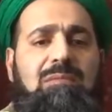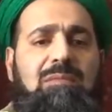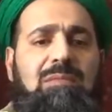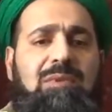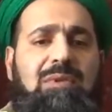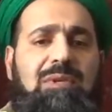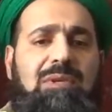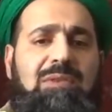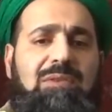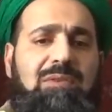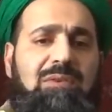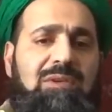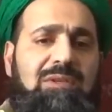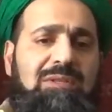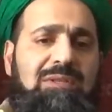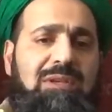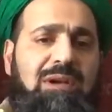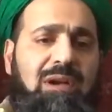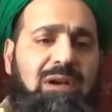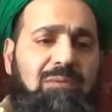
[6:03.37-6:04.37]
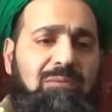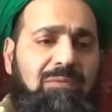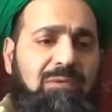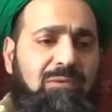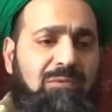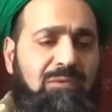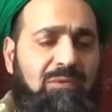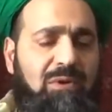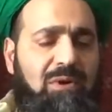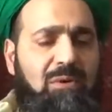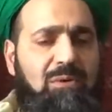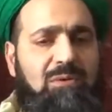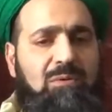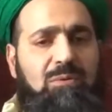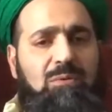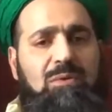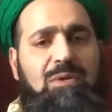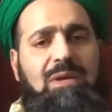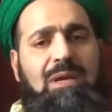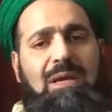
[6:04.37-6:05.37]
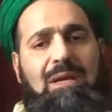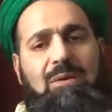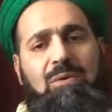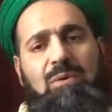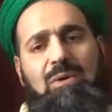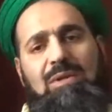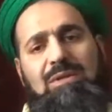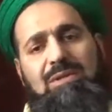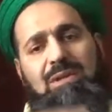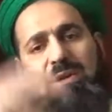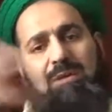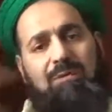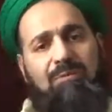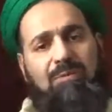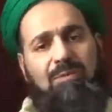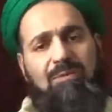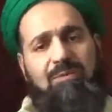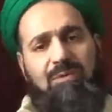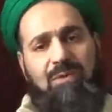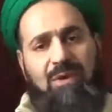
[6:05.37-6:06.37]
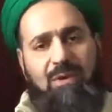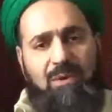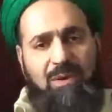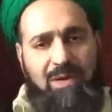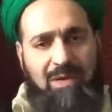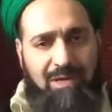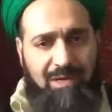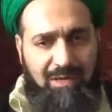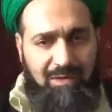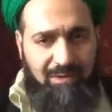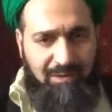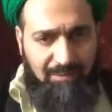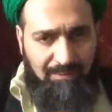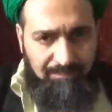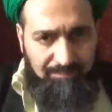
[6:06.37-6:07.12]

Either it's harmful for our dunya or it's harmful for our akhirah.